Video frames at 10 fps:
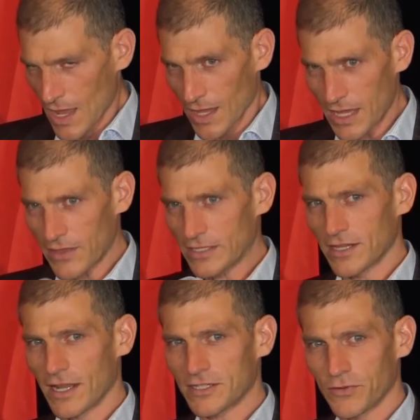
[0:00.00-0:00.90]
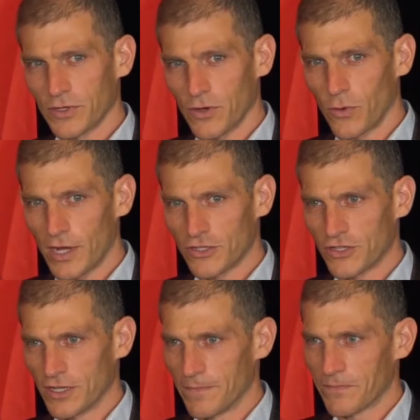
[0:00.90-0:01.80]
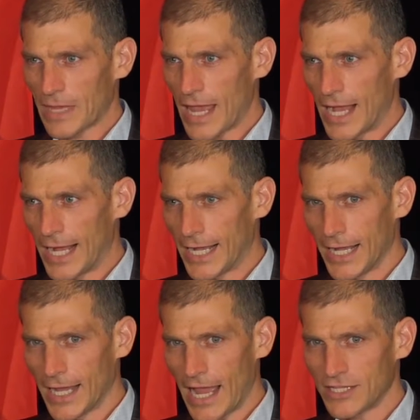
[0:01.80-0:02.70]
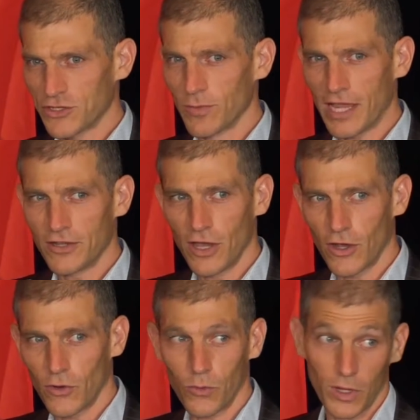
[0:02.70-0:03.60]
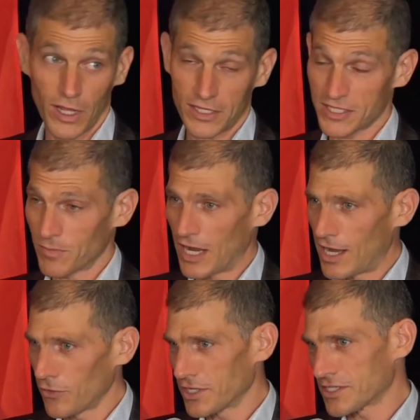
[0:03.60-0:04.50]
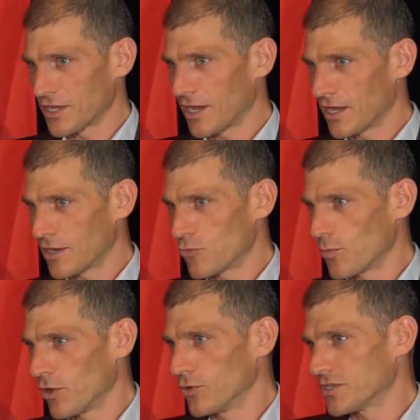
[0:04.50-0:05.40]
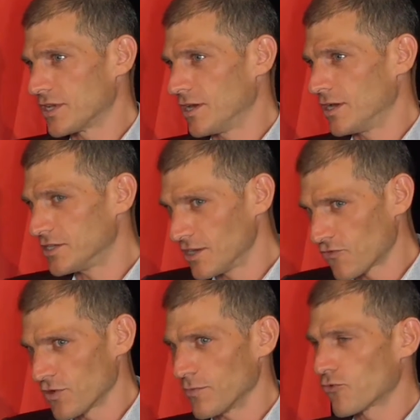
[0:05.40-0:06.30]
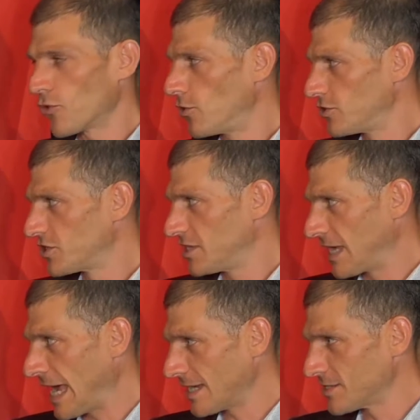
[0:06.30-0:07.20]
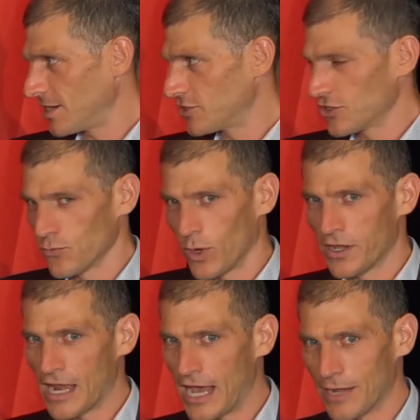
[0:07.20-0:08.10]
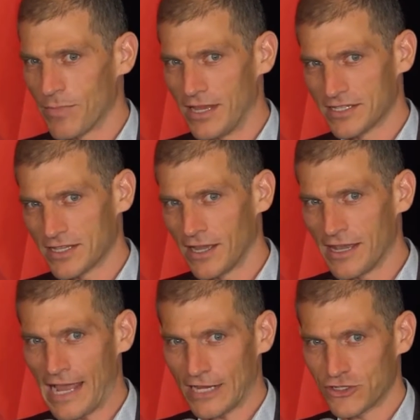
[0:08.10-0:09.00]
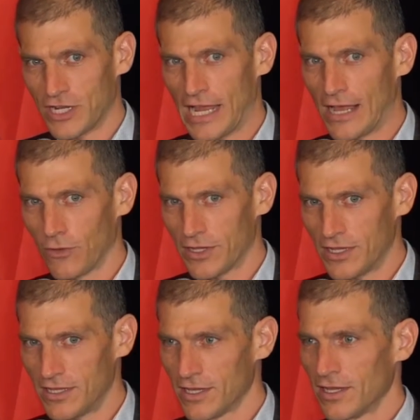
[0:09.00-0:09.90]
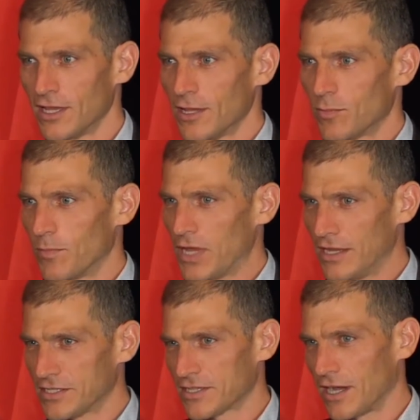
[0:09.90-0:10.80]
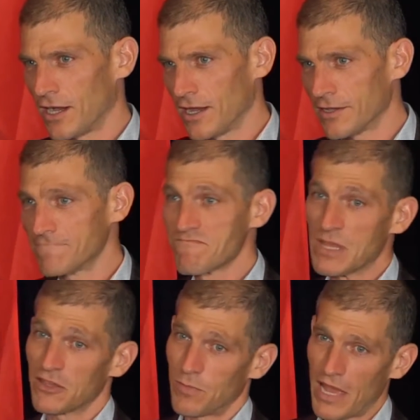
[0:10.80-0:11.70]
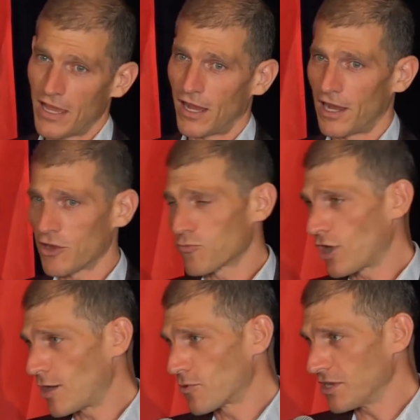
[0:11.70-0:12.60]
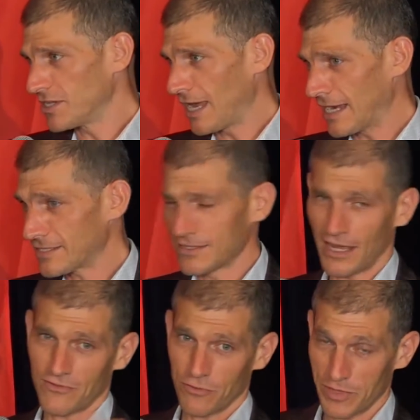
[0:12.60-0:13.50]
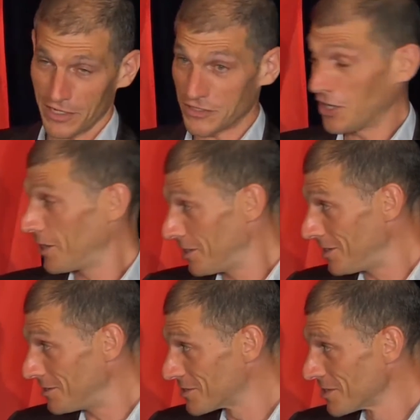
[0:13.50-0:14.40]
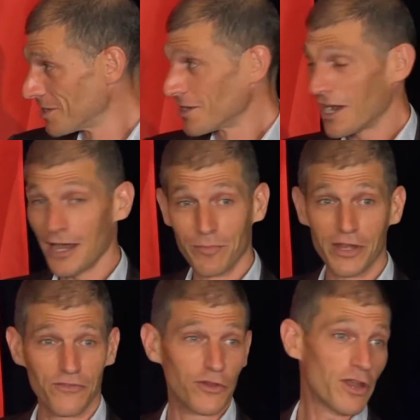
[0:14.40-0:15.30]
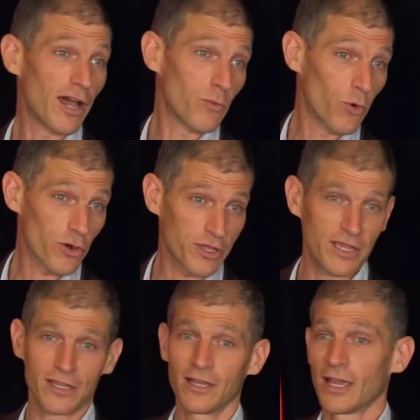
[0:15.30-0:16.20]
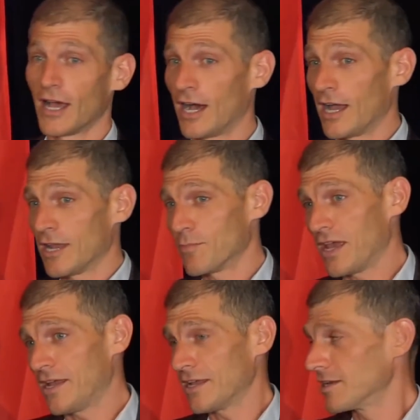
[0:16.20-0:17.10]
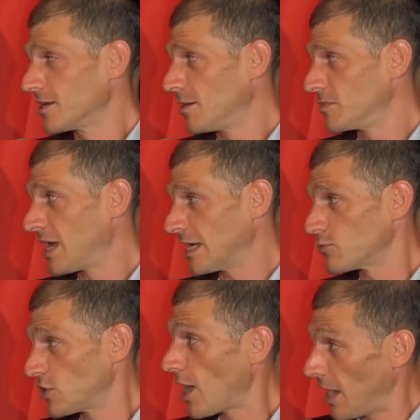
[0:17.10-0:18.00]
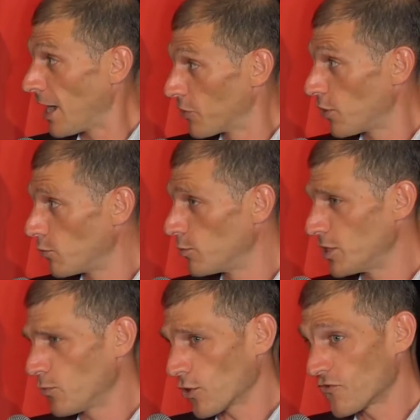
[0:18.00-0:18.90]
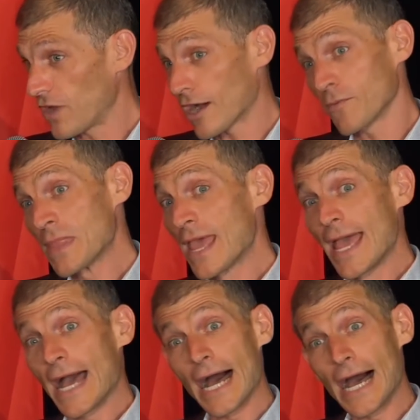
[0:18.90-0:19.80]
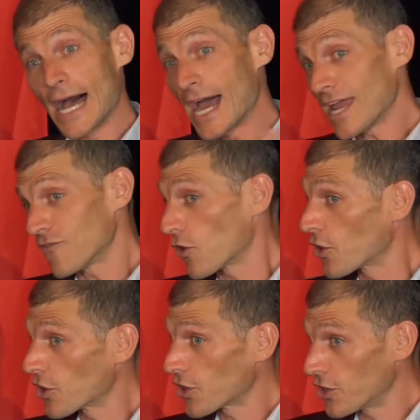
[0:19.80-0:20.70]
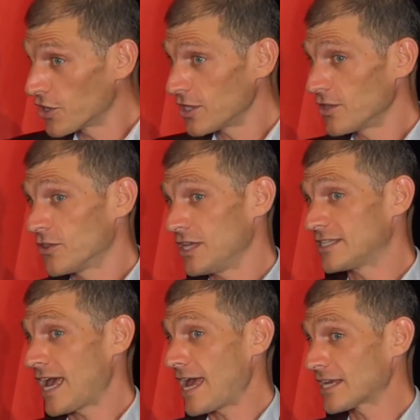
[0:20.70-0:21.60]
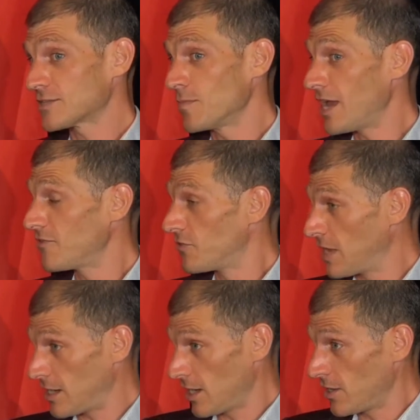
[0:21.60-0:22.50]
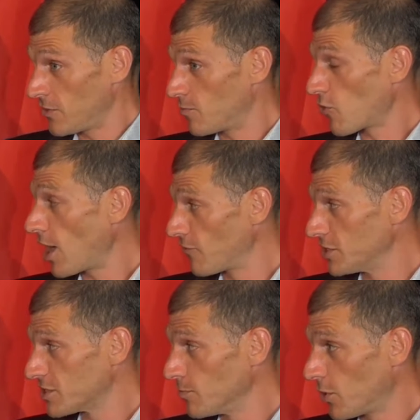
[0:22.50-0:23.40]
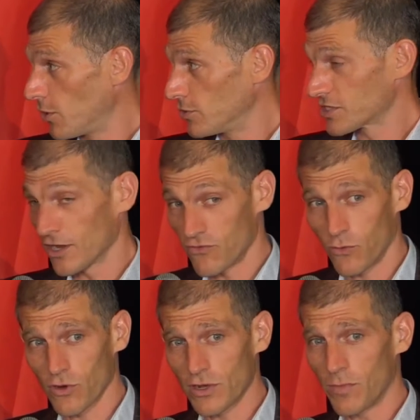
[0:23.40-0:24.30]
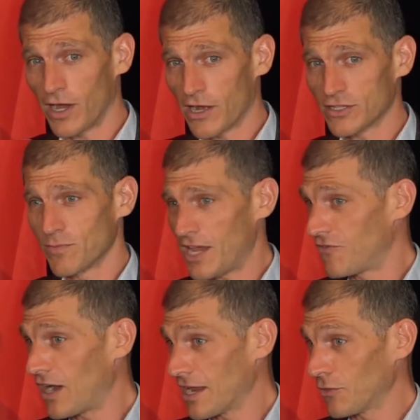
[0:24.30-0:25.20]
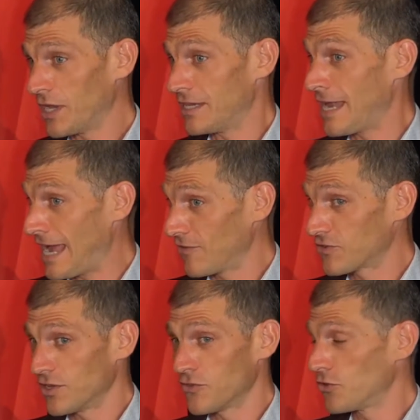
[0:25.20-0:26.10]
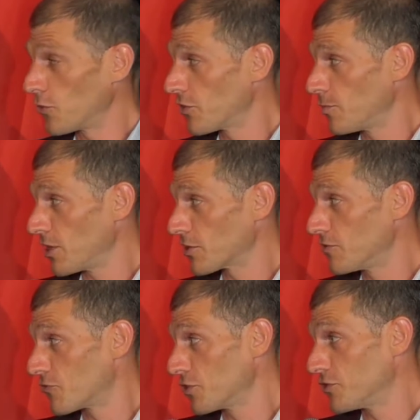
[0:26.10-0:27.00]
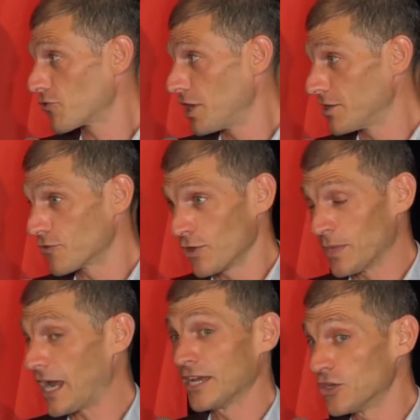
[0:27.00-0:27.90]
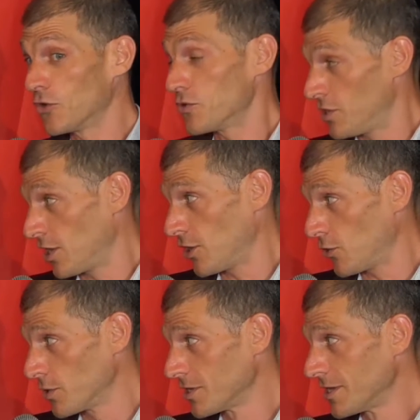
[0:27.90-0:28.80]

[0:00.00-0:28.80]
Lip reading: Yeah, that's an excellent question. As you may know, some colleagues and I had proposed a different approach to taxation, one not based on nationality, but based on you pay a higher property tax not for being Chinese, but if you're not working and paying income tax, which I thought would be more fair. I have heard the tax that the province imposed on foreign buyers may violate NAFTA, the North American Free Trade Agreement. I don't know.